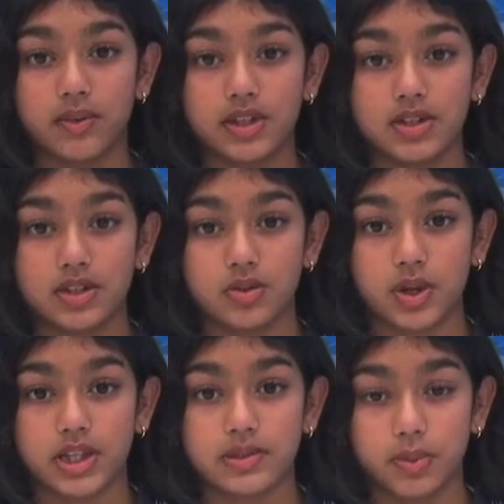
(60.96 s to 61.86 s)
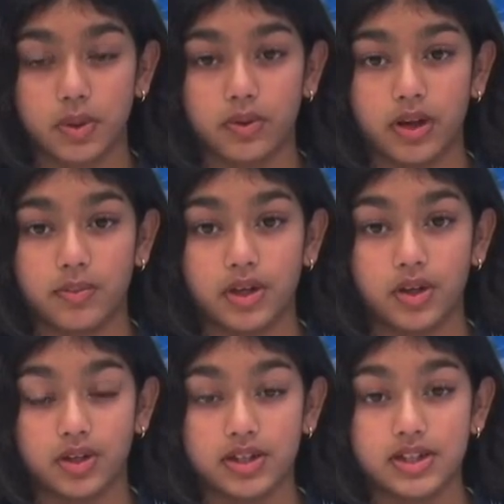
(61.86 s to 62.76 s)
to the Trades program in
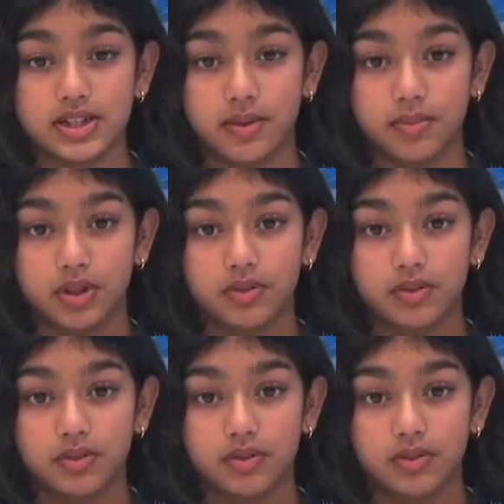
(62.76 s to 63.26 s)
early December.